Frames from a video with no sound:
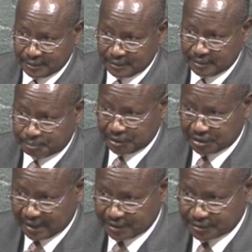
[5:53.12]
The
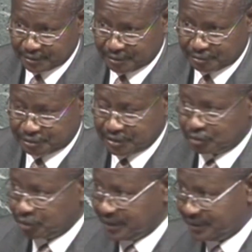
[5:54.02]
preachers of free
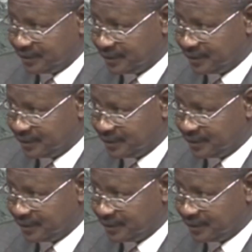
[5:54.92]
trade